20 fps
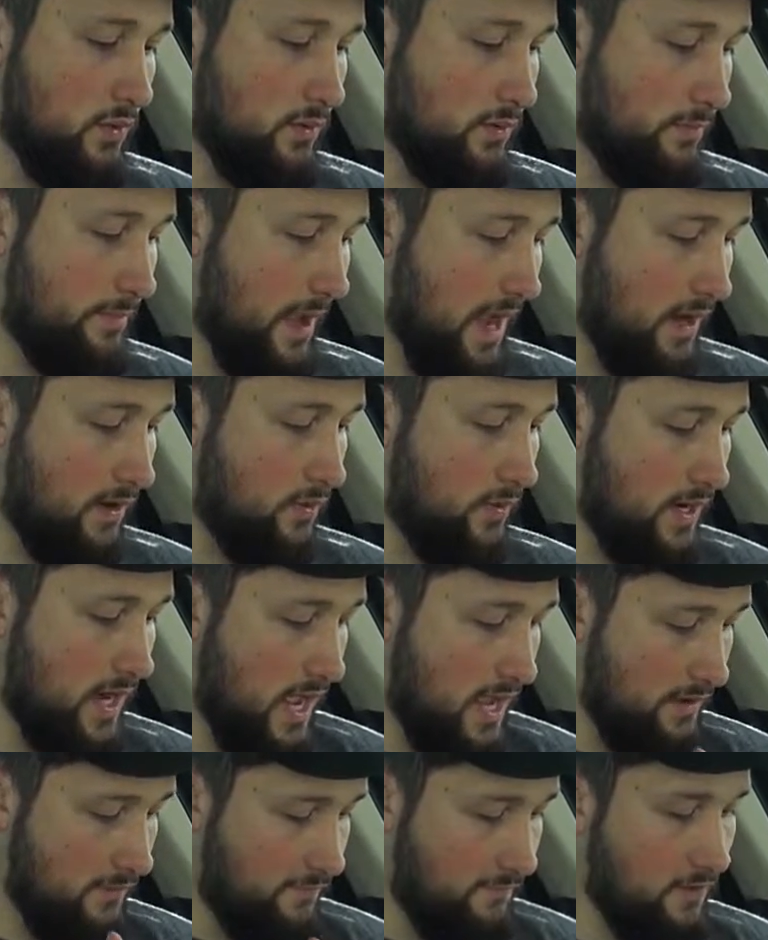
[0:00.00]
back when
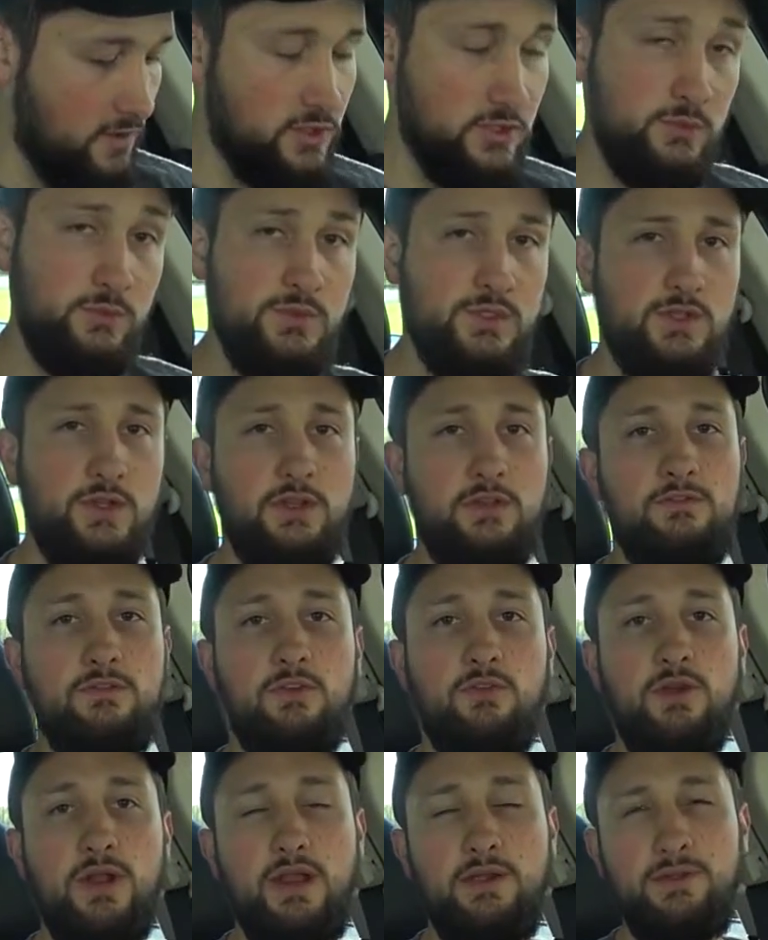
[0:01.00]
I first was looking
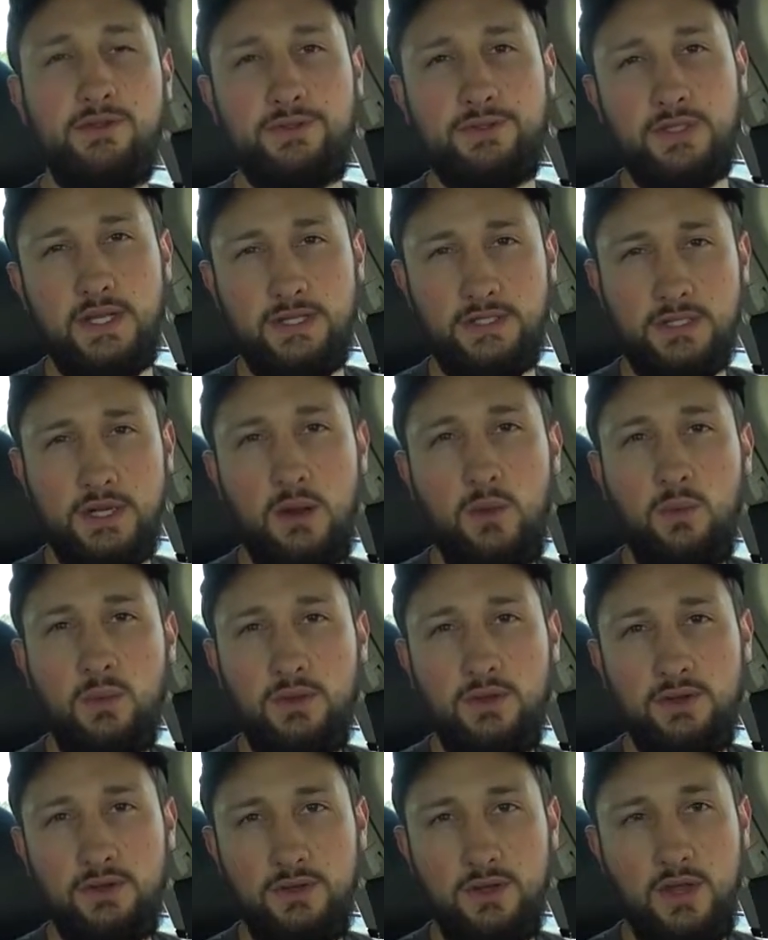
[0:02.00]
for a radar detector, I
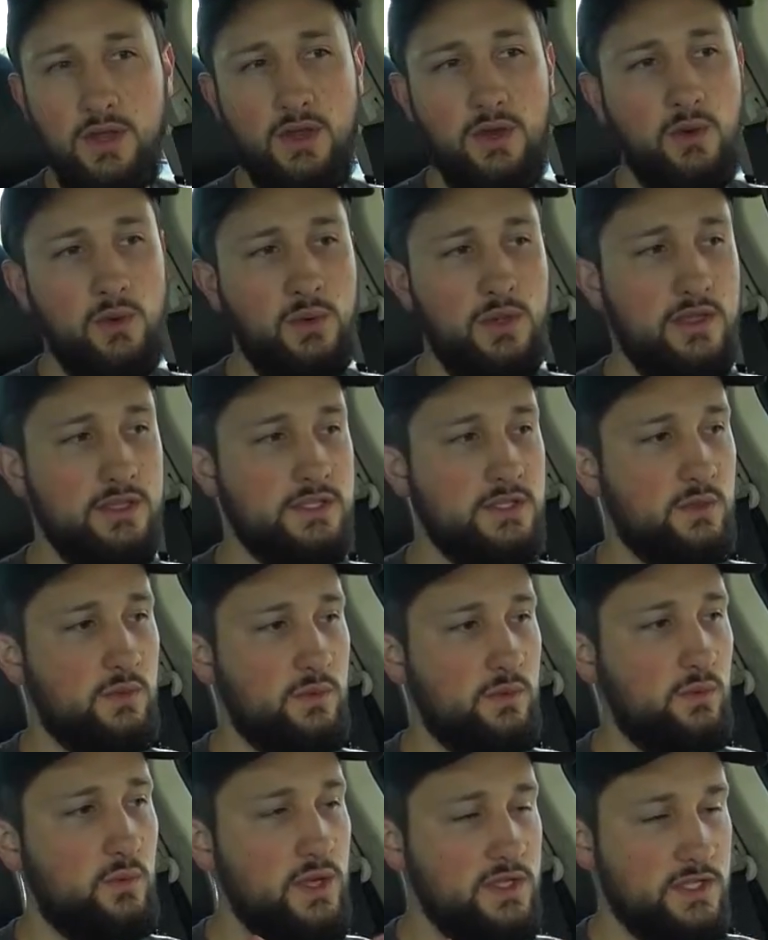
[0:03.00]
wanted to know,
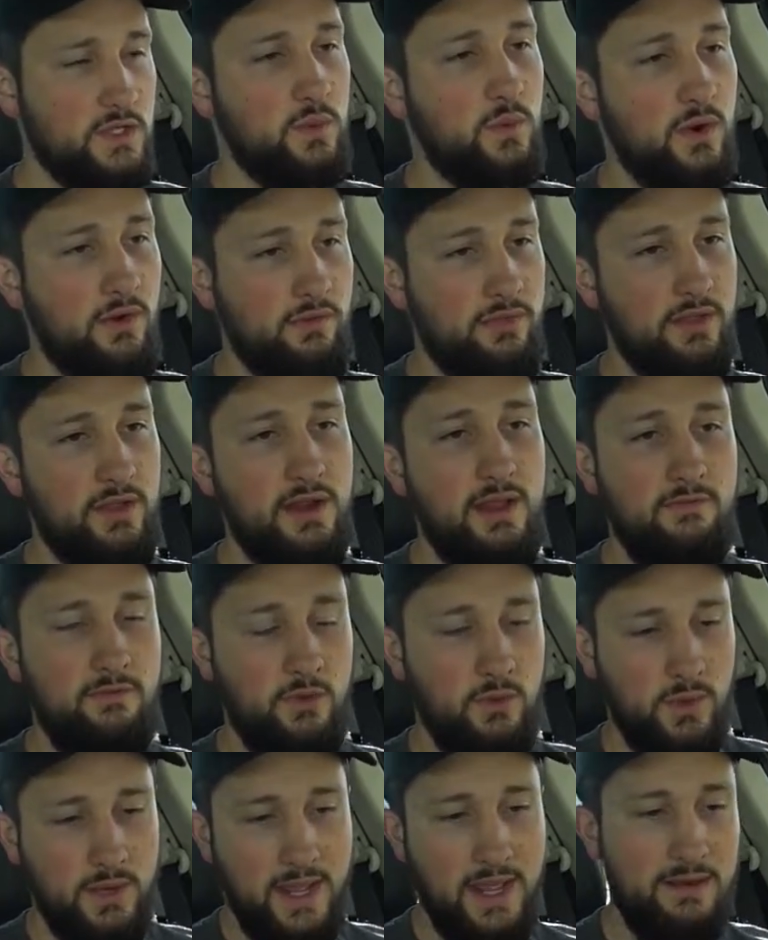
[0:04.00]
was it worth it?
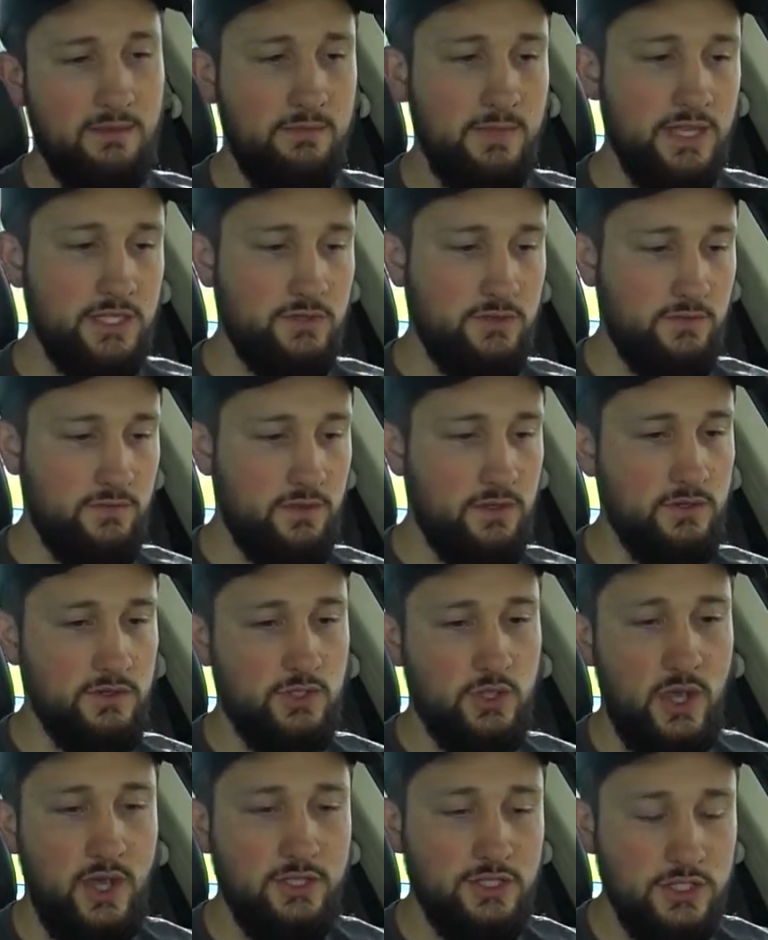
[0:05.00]
Everyone had mixed
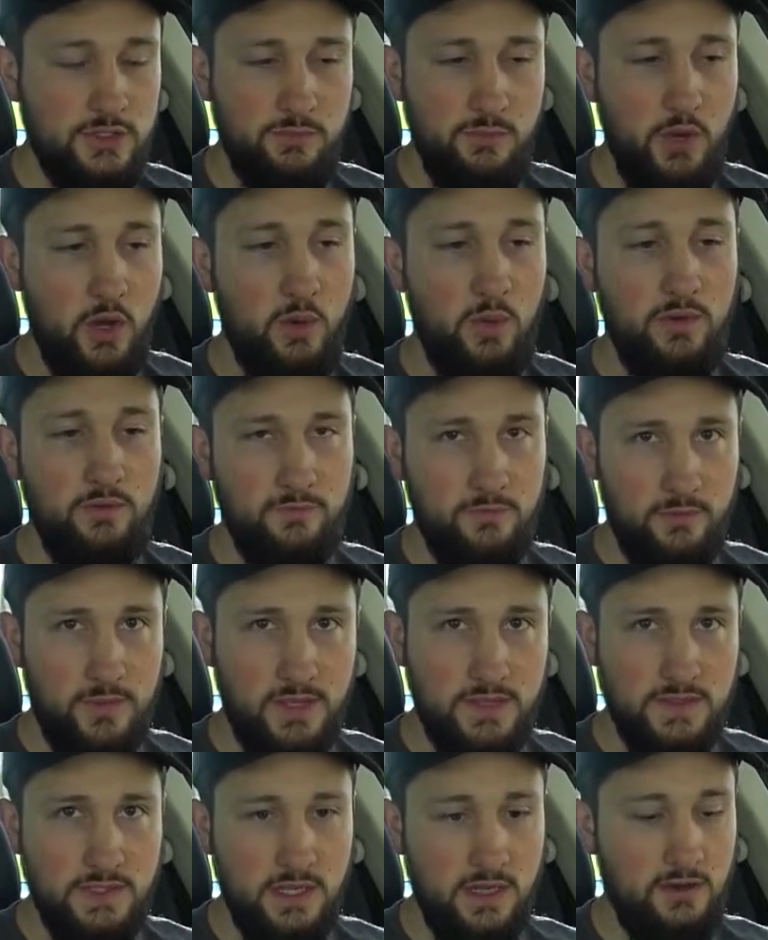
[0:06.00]
reviews, so I just bought one for
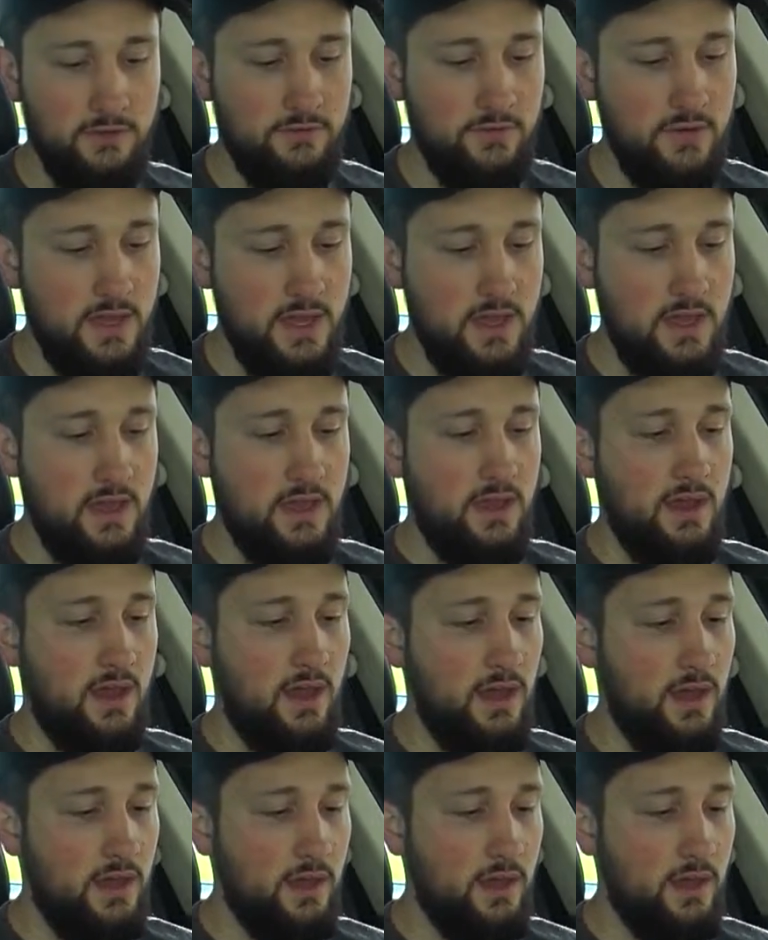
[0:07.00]
myself. So